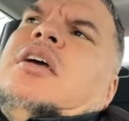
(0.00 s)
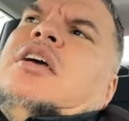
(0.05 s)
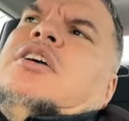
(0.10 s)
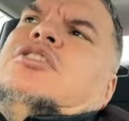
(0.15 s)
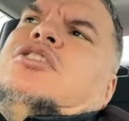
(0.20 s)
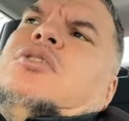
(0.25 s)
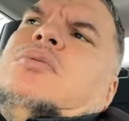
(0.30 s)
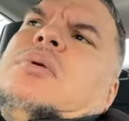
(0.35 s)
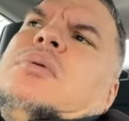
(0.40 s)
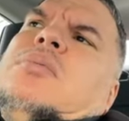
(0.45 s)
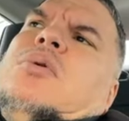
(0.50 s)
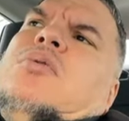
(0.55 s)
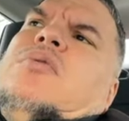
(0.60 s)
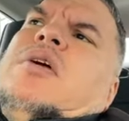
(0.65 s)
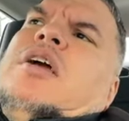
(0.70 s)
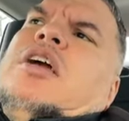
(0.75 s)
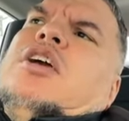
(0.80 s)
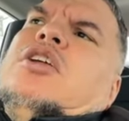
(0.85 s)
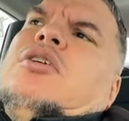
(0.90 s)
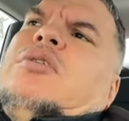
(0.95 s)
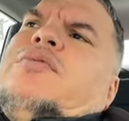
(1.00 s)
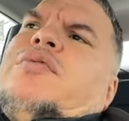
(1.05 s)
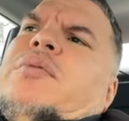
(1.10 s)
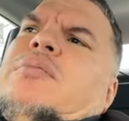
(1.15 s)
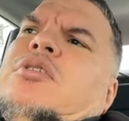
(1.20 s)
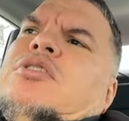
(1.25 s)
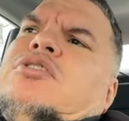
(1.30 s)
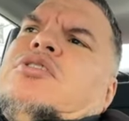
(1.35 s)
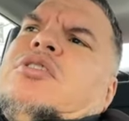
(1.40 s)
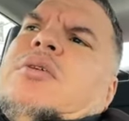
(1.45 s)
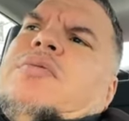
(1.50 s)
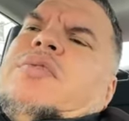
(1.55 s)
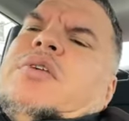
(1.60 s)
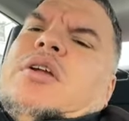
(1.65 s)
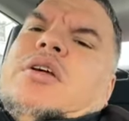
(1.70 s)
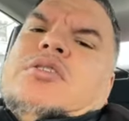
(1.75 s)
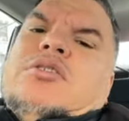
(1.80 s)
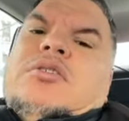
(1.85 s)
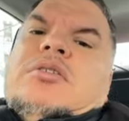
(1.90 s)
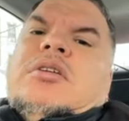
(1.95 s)
it's to remove ignorance from yourself
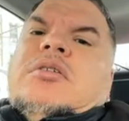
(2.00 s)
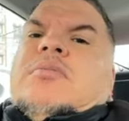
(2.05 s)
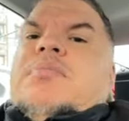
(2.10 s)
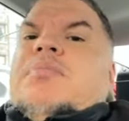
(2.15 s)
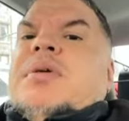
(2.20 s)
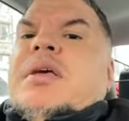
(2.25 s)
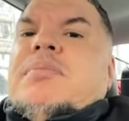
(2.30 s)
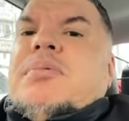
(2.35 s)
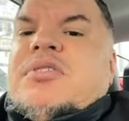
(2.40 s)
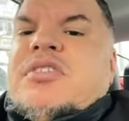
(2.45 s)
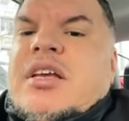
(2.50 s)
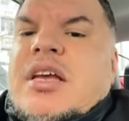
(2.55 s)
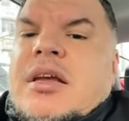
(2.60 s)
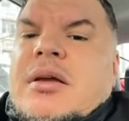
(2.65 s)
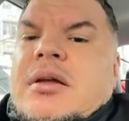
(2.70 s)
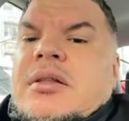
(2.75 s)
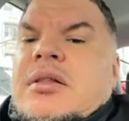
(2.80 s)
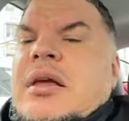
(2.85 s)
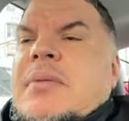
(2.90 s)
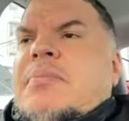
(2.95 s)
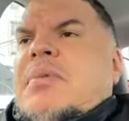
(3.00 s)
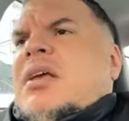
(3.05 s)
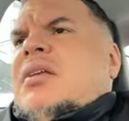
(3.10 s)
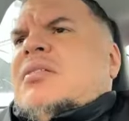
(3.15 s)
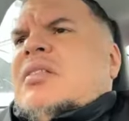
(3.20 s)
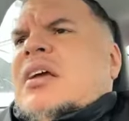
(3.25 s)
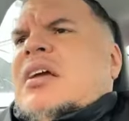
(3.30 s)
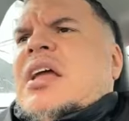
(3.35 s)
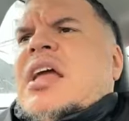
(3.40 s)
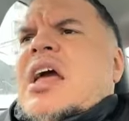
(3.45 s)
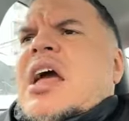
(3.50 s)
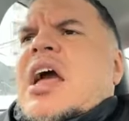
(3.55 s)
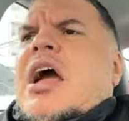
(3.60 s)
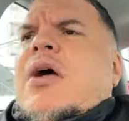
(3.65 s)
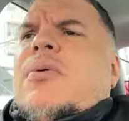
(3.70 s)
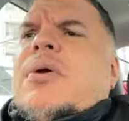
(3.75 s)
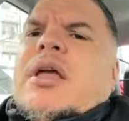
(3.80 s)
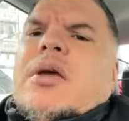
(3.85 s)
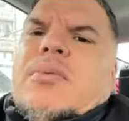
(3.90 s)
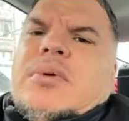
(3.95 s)
and others, people they get
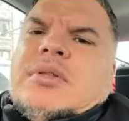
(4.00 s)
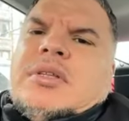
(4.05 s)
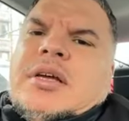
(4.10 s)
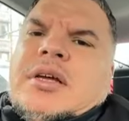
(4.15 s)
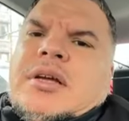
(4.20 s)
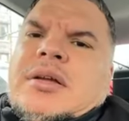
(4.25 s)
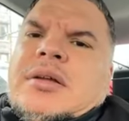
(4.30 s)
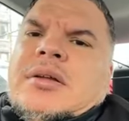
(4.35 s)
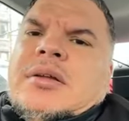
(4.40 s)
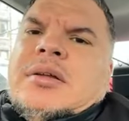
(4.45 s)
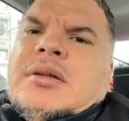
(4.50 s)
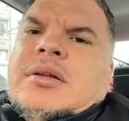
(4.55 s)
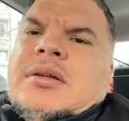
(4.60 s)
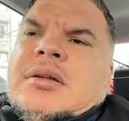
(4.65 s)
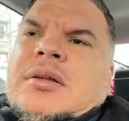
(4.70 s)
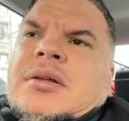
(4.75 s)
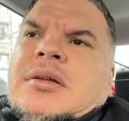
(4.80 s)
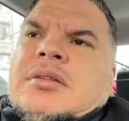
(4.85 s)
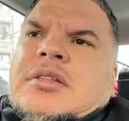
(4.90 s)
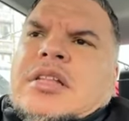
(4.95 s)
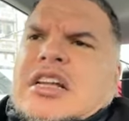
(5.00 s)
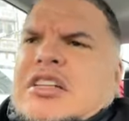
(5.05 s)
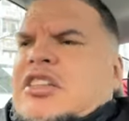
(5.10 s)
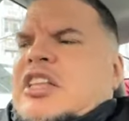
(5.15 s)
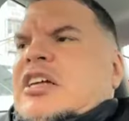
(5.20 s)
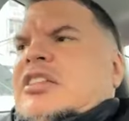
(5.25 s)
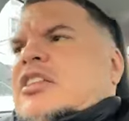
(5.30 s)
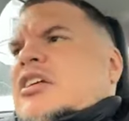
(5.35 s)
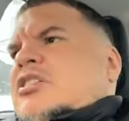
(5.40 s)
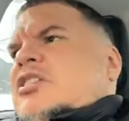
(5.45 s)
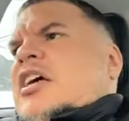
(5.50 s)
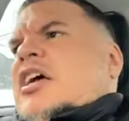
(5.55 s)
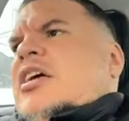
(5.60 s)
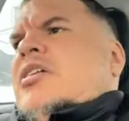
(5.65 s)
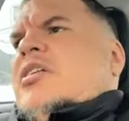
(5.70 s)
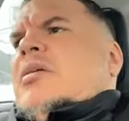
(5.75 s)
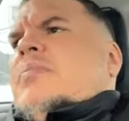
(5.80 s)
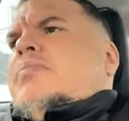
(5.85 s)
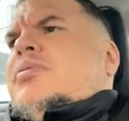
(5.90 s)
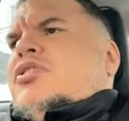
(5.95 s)
arrogant with that. They think that
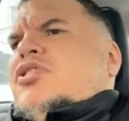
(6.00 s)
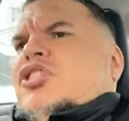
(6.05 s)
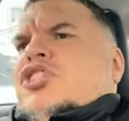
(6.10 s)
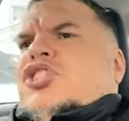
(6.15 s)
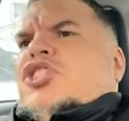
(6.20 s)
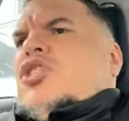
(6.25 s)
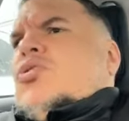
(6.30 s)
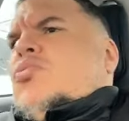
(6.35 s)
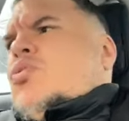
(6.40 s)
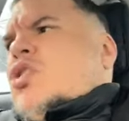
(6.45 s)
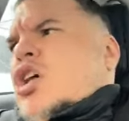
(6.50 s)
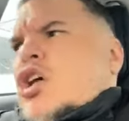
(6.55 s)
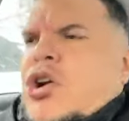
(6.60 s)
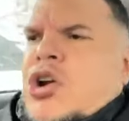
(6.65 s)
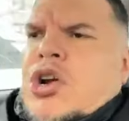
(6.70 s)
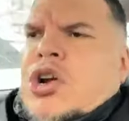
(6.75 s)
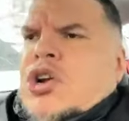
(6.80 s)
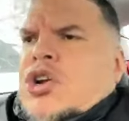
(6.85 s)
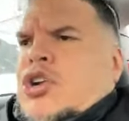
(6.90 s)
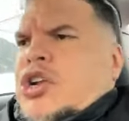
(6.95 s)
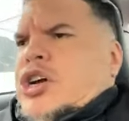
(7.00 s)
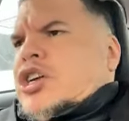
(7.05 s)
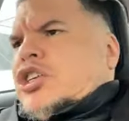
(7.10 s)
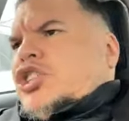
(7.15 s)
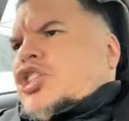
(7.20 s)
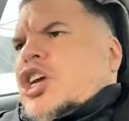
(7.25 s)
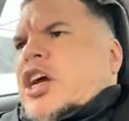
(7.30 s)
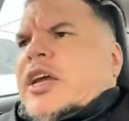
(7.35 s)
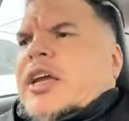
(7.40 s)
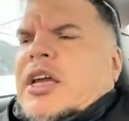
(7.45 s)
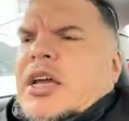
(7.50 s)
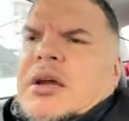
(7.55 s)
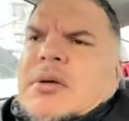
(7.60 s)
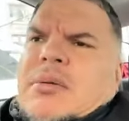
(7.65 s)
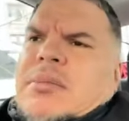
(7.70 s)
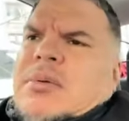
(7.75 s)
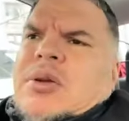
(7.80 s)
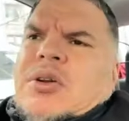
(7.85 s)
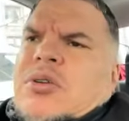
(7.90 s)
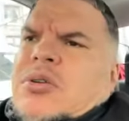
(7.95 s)
they're in a position where they're checking
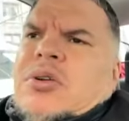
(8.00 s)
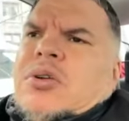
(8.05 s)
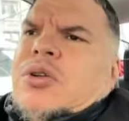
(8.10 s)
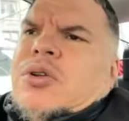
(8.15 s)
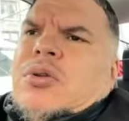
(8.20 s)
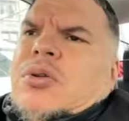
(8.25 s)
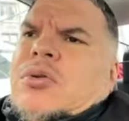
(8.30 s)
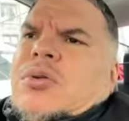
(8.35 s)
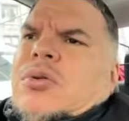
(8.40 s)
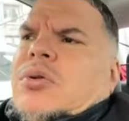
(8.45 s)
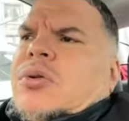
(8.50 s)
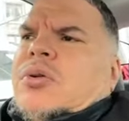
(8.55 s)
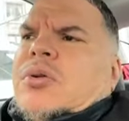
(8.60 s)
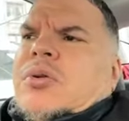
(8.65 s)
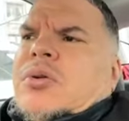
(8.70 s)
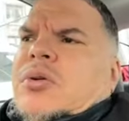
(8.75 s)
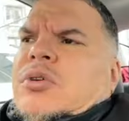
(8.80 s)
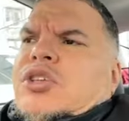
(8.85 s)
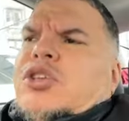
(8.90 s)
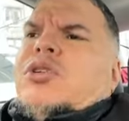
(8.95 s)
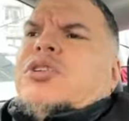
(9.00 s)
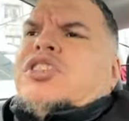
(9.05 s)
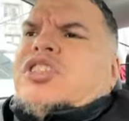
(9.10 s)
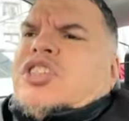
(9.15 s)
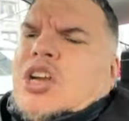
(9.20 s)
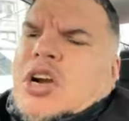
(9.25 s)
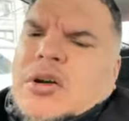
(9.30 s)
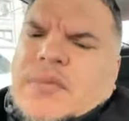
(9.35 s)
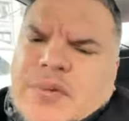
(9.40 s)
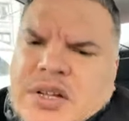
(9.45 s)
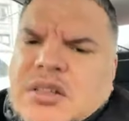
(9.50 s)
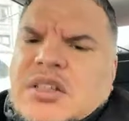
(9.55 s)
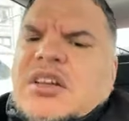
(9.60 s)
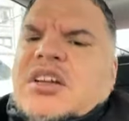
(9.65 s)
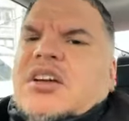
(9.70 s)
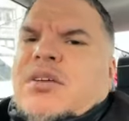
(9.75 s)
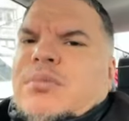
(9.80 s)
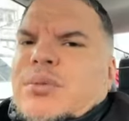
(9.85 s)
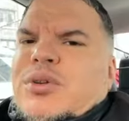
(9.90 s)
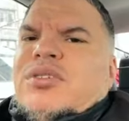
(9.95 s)
everybody. No. You're serving
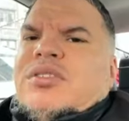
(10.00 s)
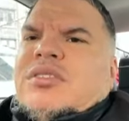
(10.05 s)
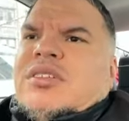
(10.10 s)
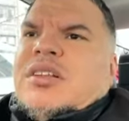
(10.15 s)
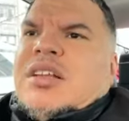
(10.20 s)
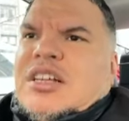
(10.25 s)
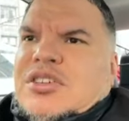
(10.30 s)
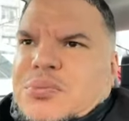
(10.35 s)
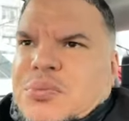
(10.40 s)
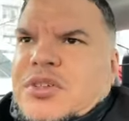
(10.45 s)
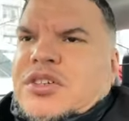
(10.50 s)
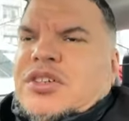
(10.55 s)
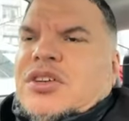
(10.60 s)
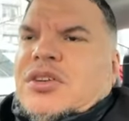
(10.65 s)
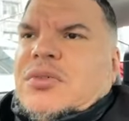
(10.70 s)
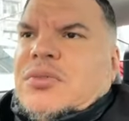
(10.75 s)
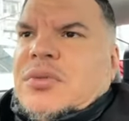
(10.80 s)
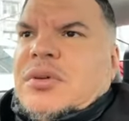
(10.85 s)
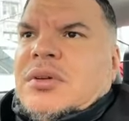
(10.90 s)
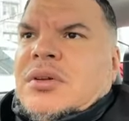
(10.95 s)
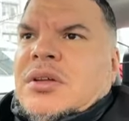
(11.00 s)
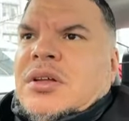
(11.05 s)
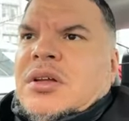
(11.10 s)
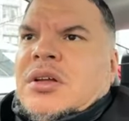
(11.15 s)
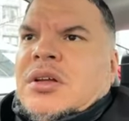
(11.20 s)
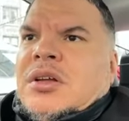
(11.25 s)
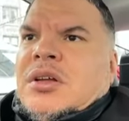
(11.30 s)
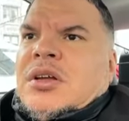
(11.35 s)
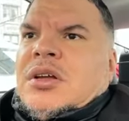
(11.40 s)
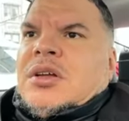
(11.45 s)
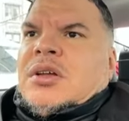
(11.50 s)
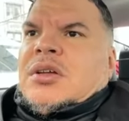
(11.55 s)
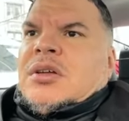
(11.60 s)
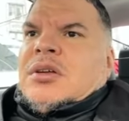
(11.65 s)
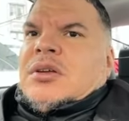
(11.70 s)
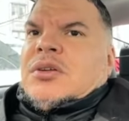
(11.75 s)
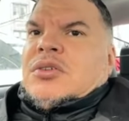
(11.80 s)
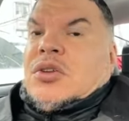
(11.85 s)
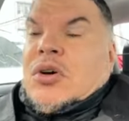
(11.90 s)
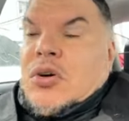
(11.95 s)
the community. That's what you're doing.
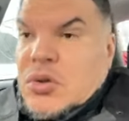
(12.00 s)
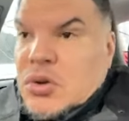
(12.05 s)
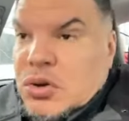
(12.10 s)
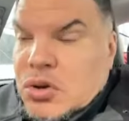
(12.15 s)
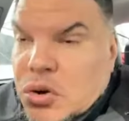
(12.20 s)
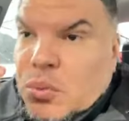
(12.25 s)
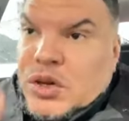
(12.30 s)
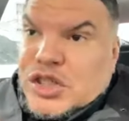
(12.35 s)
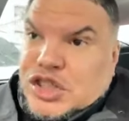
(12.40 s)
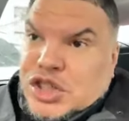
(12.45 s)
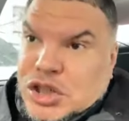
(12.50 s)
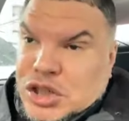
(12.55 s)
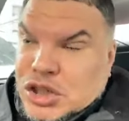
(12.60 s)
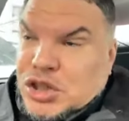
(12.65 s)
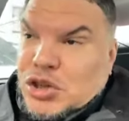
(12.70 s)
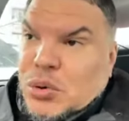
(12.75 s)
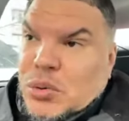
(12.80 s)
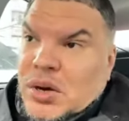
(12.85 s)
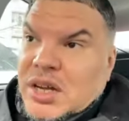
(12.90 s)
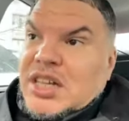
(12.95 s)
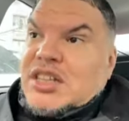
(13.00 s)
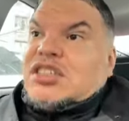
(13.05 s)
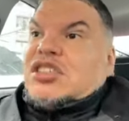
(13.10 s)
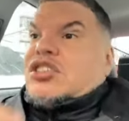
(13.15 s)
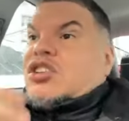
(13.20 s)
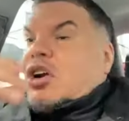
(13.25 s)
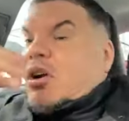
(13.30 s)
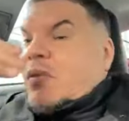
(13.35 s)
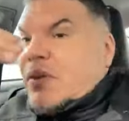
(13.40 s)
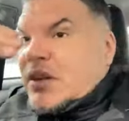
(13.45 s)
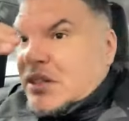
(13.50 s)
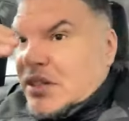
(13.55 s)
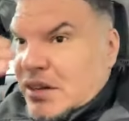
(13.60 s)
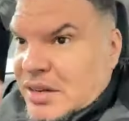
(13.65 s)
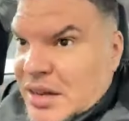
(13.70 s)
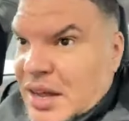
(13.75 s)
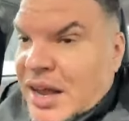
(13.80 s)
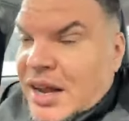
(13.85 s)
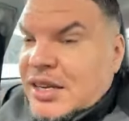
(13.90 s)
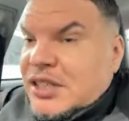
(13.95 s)
No. What you're doing is serving the
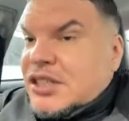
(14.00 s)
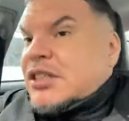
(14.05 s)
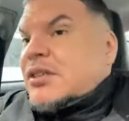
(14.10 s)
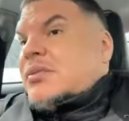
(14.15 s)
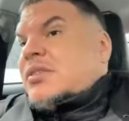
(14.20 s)
knowledge